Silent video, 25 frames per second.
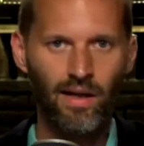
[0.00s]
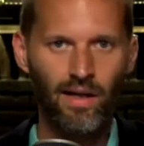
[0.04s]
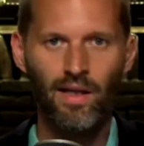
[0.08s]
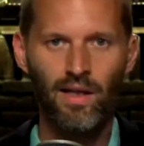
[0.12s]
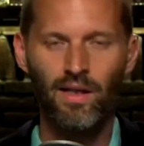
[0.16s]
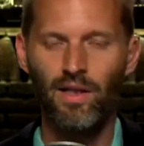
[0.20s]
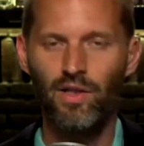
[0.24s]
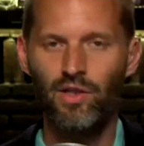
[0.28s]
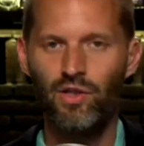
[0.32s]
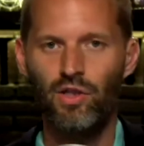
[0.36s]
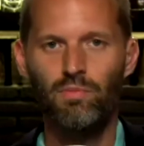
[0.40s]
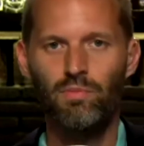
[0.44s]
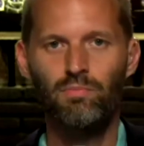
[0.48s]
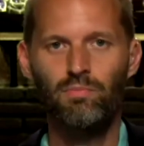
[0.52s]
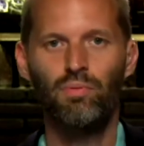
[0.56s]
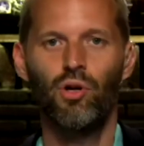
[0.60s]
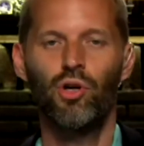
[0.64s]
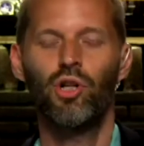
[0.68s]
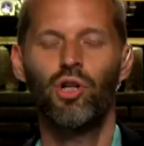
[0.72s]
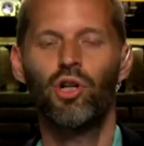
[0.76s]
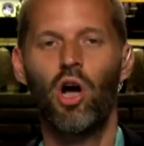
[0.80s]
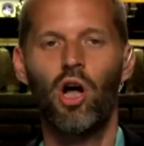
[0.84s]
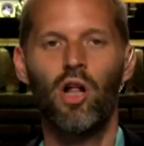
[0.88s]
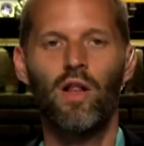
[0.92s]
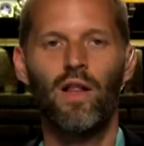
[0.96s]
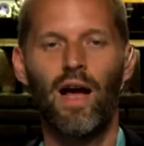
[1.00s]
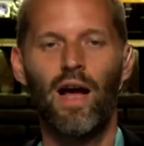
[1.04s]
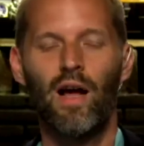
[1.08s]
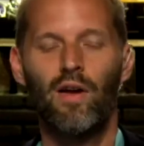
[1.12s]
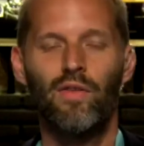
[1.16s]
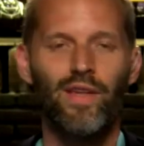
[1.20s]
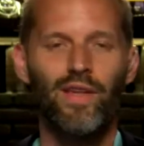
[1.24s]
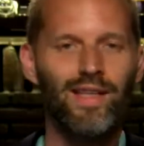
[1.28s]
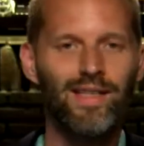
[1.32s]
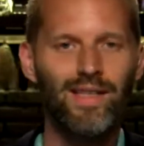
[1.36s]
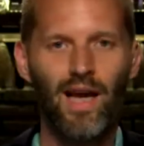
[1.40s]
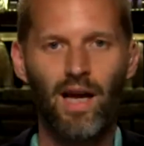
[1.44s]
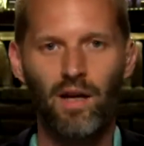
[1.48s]
Let's just put it all out. And
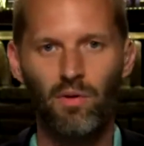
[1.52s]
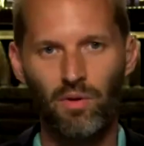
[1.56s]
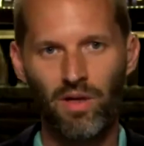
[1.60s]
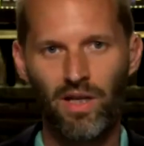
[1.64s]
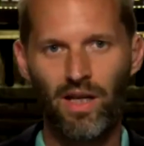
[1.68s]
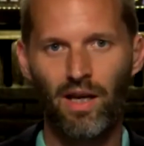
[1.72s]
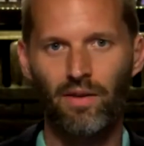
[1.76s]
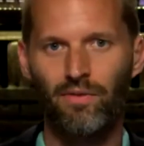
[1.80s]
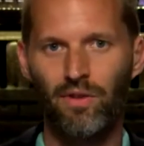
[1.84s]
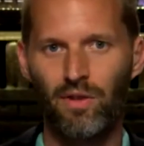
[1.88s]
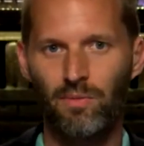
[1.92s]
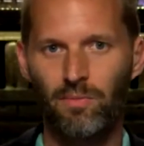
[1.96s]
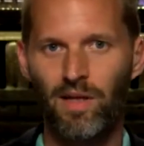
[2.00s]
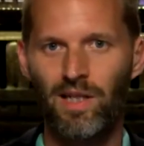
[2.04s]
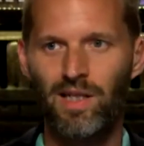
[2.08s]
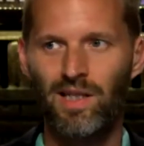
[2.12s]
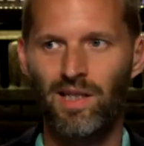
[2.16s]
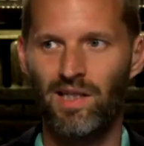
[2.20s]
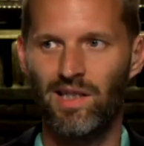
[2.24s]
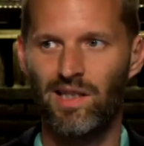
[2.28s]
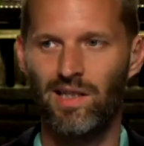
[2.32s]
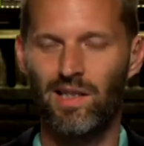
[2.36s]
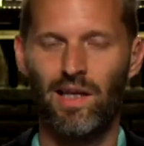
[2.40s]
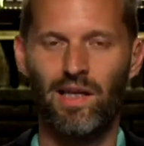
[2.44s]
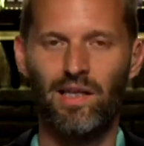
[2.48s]
that's kind of what Kevin Spacey's saying.